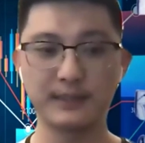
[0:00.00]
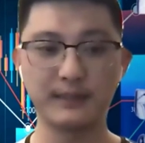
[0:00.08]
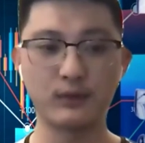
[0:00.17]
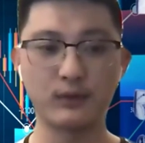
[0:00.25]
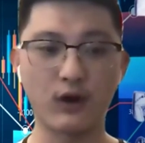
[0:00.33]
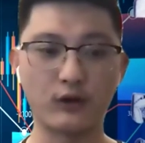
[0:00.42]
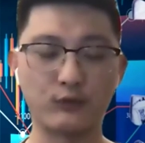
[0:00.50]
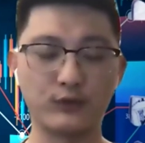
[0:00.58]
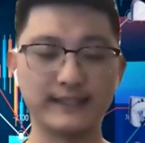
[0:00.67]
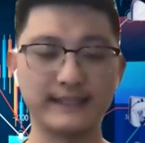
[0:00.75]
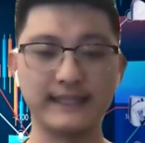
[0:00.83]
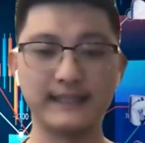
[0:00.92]
People aren't
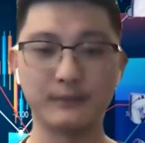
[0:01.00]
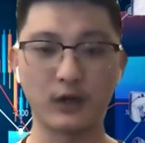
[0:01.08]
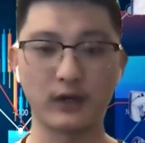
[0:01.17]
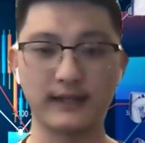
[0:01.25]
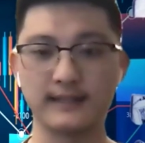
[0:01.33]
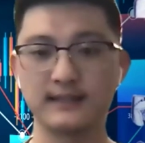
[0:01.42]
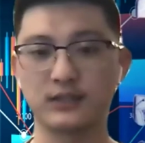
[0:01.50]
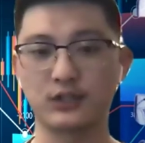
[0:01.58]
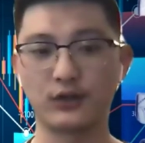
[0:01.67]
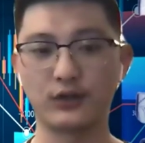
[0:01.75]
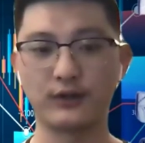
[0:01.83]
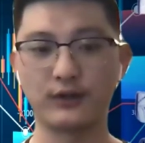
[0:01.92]
really in the markets.
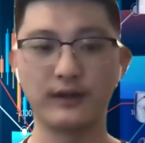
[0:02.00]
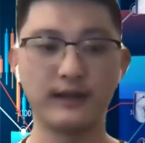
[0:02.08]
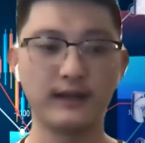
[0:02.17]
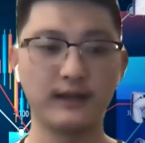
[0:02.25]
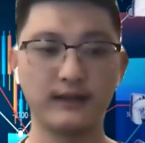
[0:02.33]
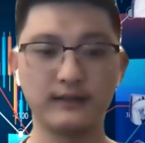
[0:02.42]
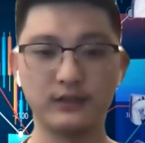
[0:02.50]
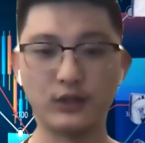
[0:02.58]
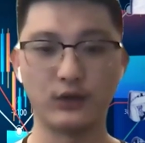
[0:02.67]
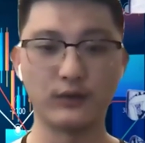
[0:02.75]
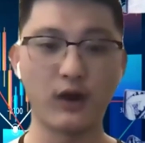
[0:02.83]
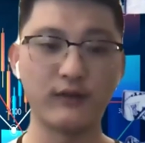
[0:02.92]
They're, you
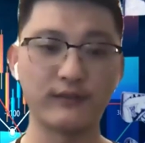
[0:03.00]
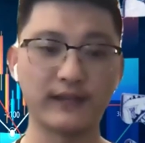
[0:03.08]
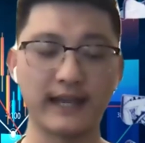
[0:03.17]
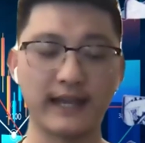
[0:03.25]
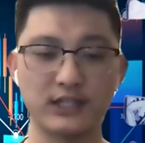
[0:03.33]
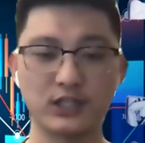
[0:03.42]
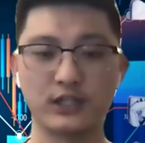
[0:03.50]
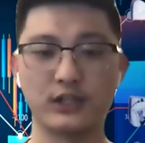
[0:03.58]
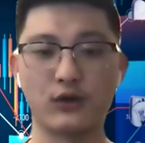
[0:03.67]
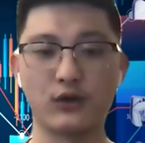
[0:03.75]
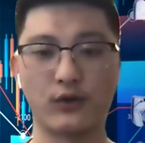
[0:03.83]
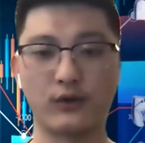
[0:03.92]
know, on
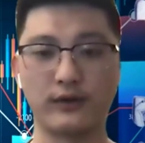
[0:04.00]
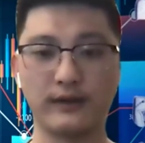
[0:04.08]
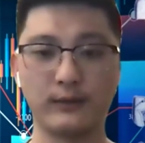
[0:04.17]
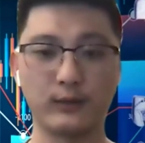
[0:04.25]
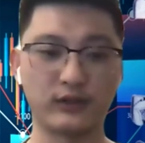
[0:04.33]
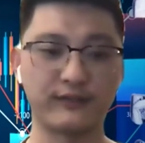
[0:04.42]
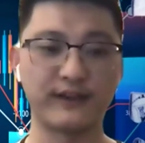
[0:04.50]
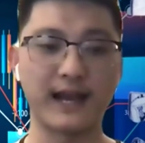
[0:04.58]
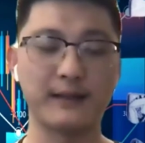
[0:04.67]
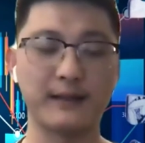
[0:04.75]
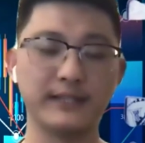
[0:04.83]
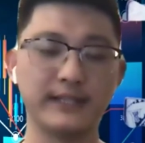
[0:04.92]
vacation or with their
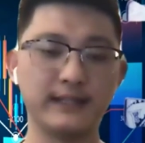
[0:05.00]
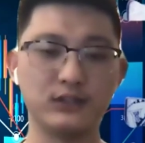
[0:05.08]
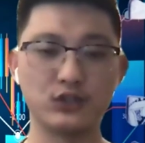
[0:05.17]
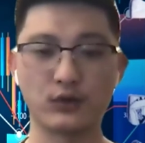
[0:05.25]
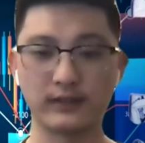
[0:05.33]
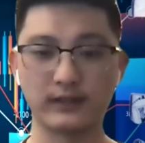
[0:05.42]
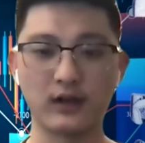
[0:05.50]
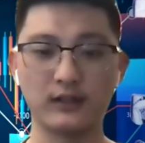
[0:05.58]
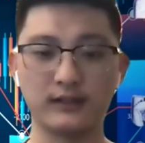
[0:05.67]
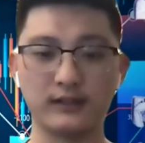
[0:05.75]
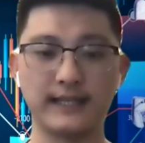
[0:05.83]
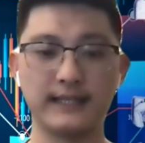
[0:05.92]
family enjoying the
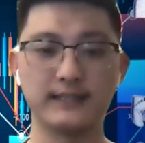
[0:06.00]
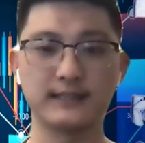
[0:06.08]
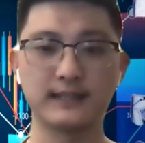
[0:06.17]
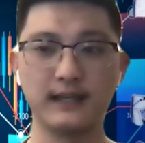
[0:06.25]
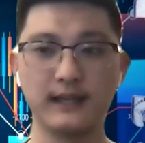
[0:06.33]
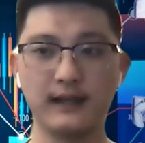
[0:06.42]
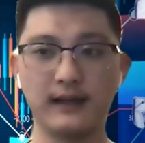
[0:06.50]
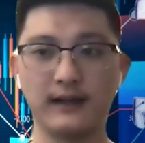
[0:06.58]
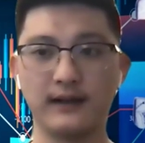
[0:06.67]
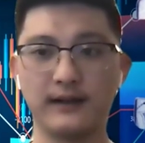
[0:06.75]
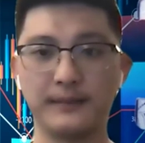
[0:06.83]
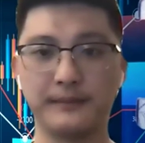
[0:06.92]
holidays.
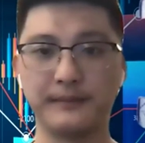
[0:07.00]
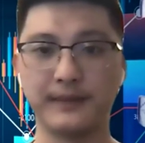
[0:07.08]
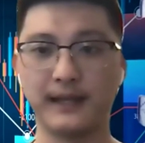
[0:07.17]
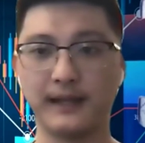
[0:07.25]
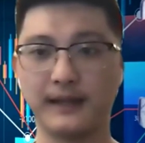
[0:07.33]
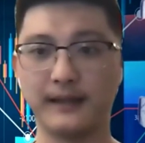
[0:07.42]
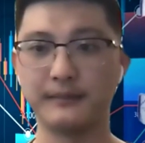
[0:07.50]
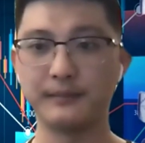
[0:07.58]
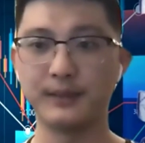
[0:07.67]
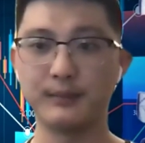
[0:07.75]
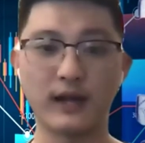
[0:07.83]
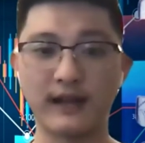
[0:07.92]
And
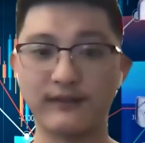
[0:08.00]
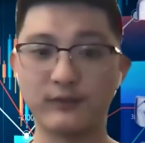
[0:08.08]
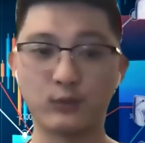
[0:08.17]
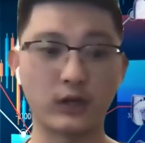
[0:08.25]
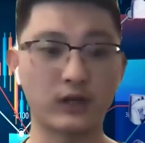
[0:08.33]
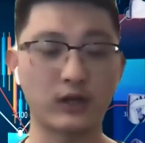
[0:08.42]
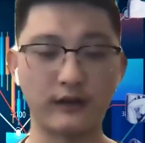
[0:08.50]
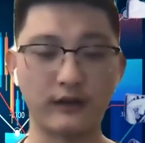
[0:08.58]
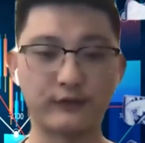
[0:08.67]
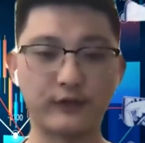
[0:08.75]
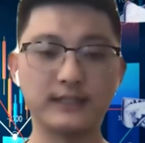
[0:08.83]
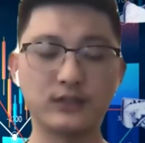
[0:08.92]
people have the work
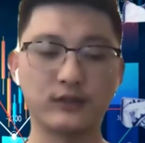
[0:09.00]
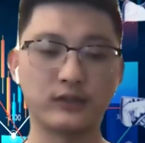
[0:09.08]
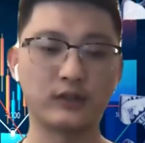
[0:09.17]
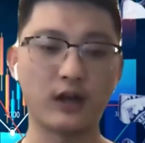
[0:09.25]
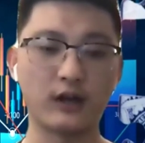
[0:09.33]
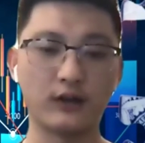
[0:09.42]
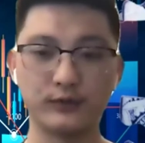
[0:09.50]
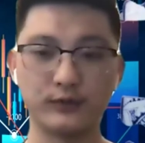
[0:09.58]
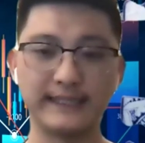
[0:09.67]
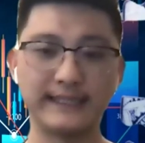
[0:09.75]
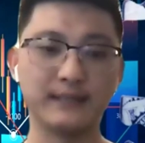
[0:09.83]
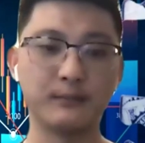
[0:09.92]
off, right? So they're not
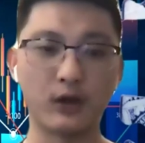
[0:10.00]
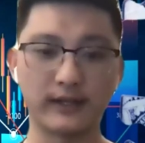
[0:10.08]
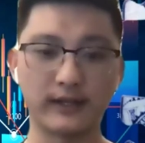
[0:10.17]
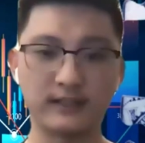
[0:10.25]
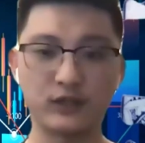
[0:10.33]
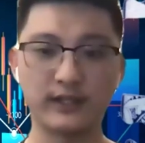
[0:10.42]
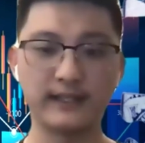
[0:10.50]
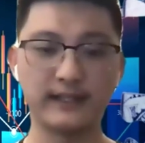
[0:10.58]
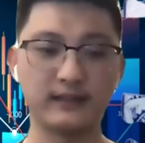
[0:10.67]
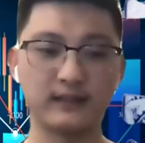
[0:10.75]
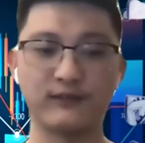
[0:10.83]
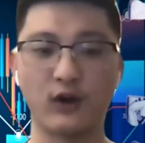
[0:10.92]
really in the markets
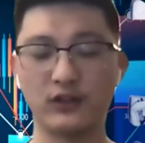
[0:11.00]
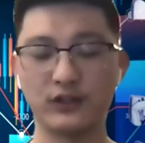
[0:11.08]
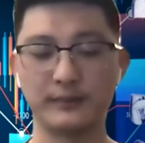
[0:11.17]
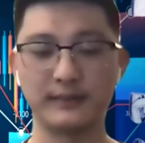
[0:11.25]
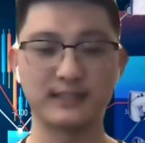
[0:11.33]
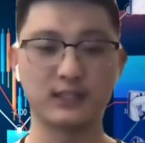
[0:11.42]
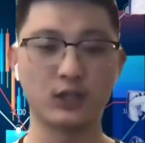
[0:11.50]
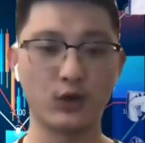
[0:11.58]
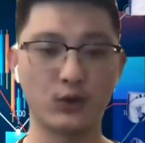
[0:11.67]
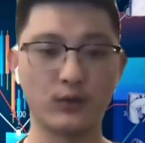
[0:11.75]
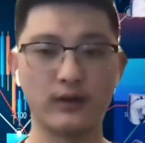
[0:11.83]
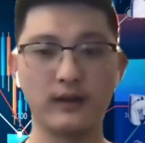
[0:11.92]
trading. The volume is
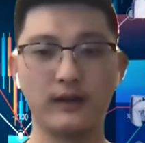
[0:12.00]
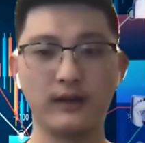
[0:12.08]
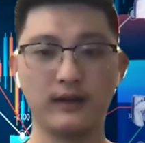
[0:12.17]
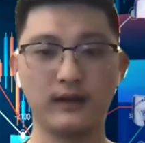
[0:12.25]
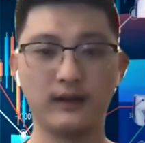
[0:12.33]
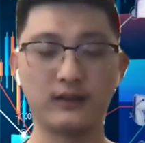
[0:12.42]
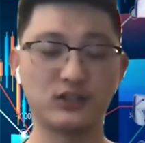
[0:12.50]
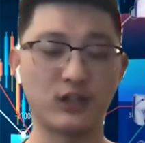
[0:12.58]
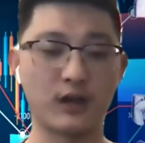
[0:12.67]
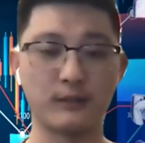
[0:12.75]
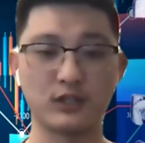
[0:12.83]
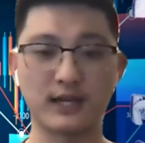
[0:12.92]
low. There's
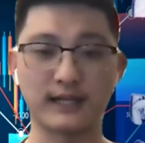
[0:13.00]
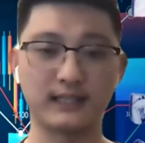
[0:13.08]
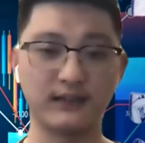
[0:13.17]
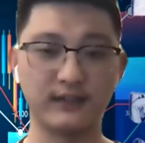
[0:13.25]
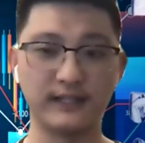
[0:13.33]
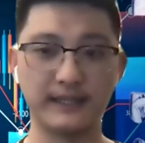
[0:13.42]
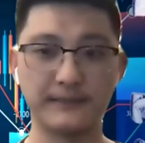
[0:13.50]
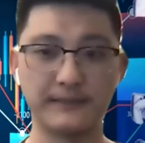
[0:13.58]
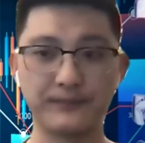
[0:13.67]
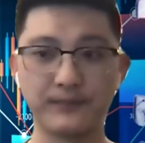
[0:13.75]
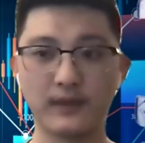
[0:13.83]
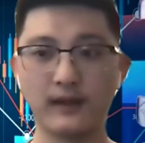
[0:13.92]
not much activity.